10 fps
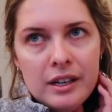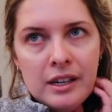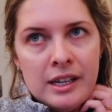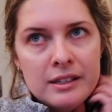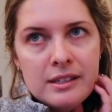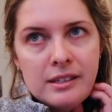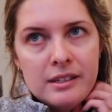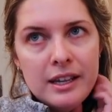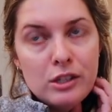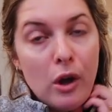needs
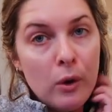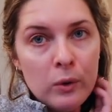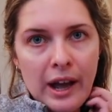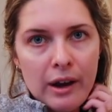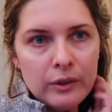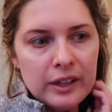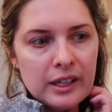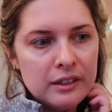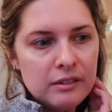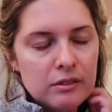its own
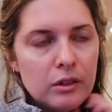outlet.